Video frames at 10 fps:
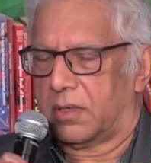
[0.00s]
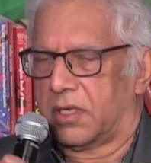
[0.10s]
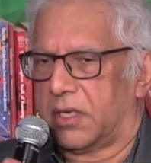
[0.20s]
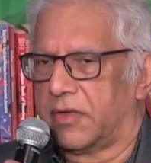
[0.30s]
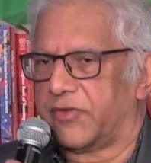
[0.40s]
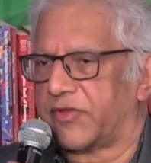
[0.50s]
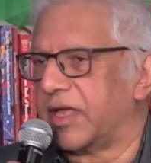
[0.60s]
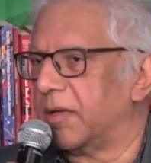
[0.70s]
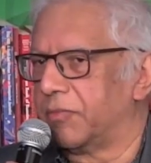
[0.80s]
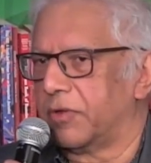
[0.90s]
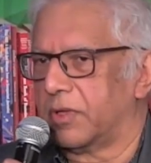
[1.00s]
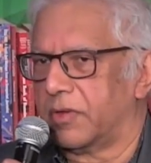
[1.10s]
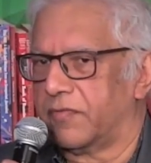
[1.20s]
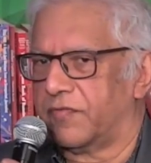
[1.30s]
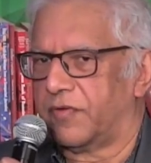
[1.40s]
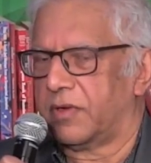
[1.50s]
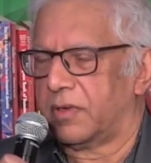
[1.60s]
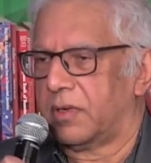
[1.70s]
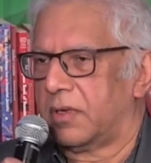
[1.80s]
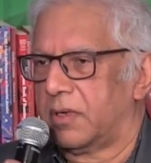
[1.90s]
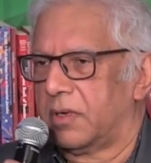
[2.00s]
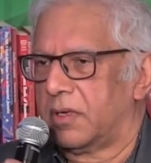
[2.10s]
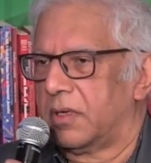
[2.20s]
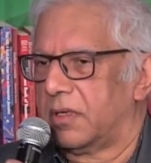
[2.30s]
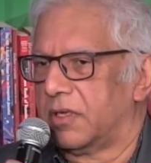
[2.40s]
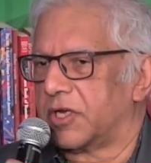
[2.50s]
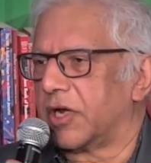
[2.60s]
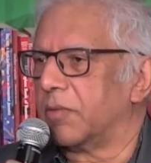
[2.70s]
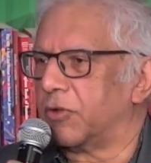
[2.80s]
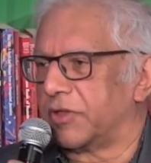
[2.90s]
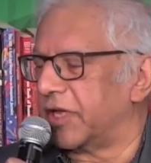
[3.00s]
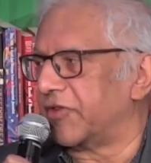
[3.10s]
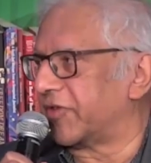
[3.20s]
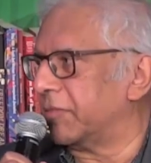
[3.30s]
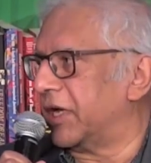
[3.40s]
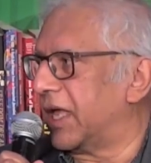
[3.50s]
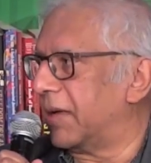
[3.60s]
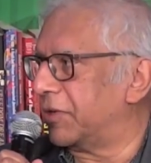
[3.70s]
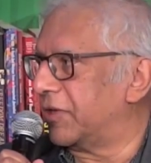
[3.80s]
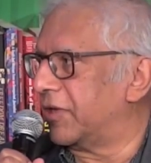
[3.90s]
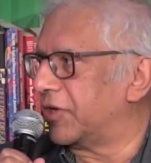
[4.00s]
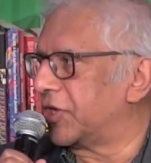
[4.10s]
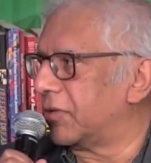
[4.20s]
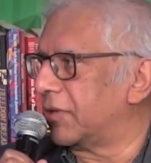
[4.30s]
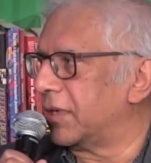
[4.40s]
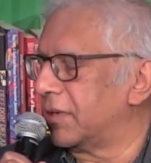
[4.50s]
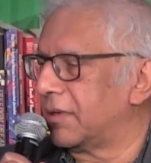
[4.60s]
example of the terrible things that might happen to their children,